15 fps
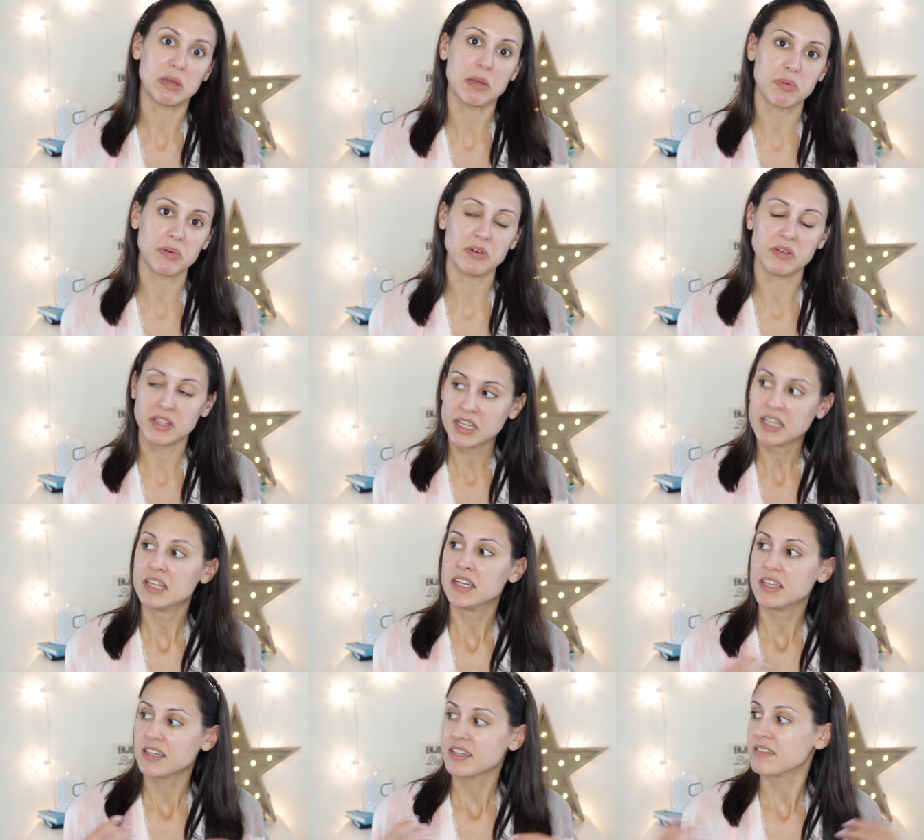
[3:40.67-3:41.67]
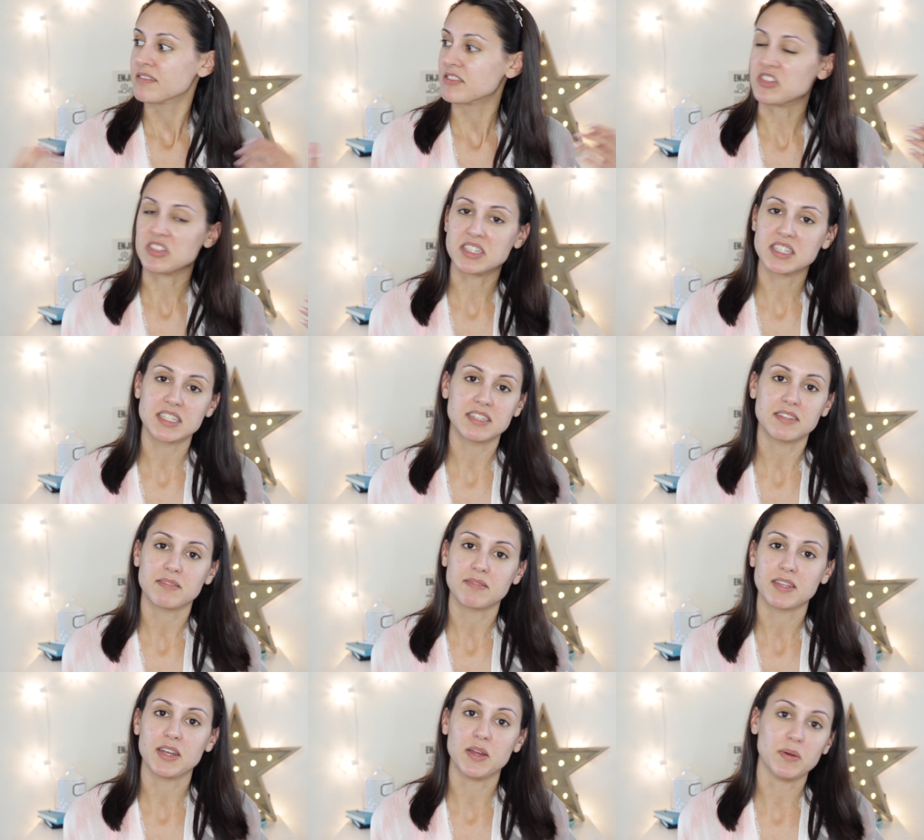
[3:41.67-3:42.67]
people just, you